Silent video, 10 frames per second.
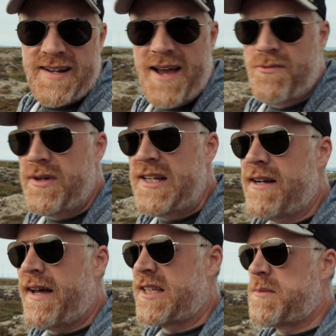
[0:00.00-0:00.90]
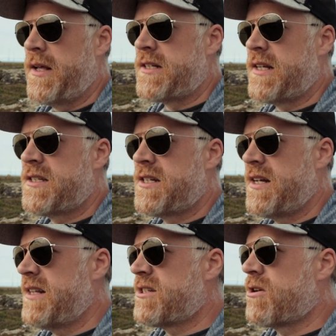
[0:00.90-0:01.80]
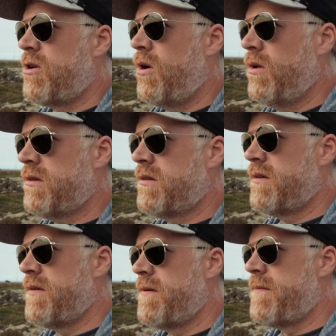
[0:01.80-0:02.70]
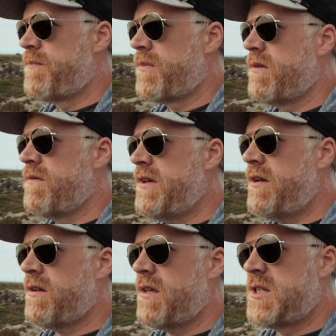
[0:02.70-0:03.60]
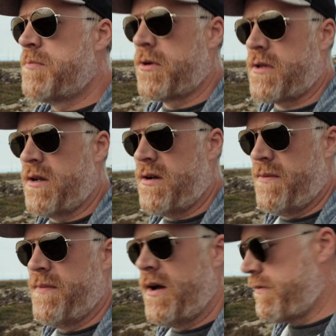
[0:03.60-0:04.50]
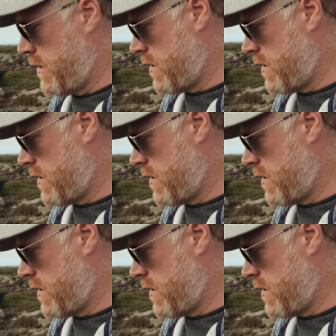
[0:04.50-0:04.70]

I really like this place. It's called Virkishólar, I think.